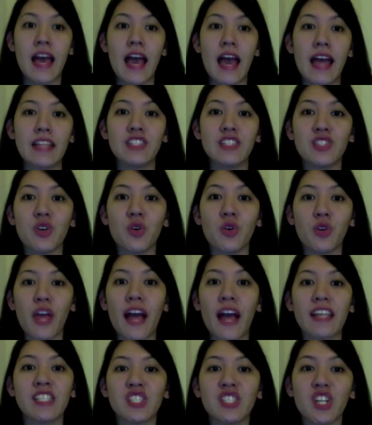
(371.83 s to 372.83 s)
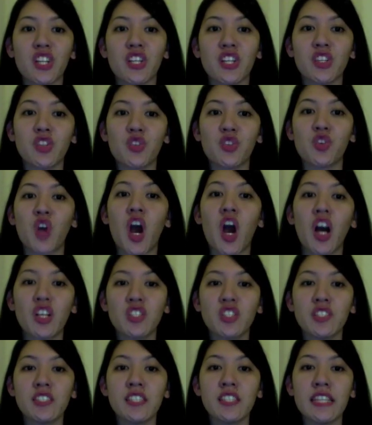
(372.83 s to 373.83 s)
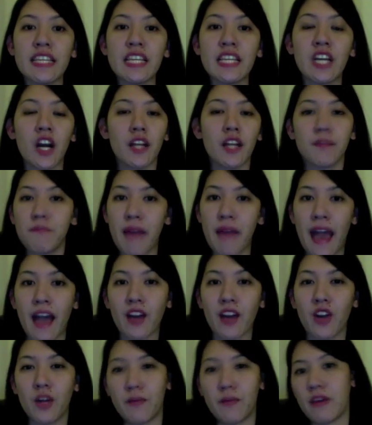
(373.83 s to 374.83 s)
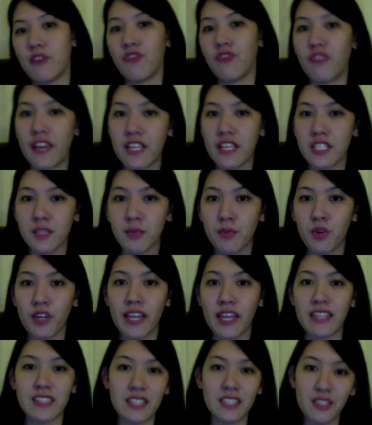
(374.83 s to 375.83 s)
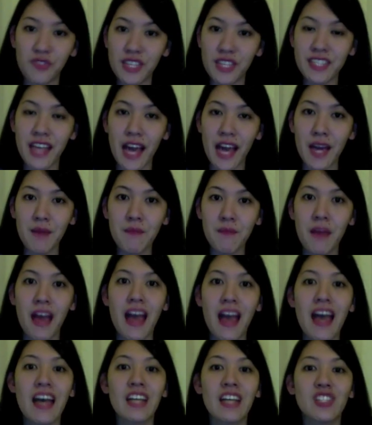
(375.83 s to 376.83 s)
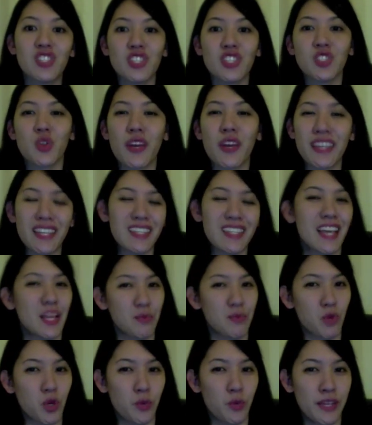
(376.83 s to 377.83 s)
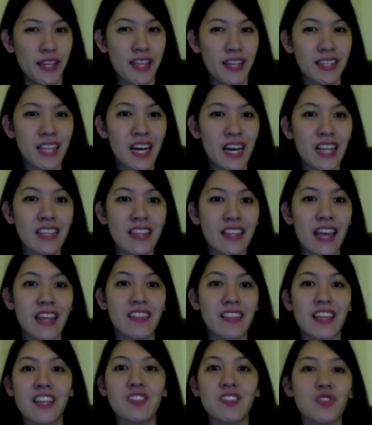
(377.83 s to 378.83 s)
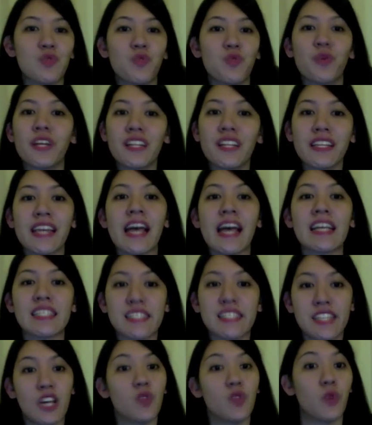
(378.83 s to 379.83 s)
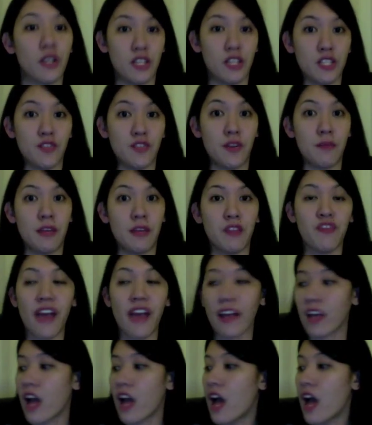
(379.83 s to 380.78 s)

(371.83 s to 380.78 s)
And so I started to consciously cut back on my Facebook and TV time just so I can get more reading done, and it really has done wonders for me. In fact,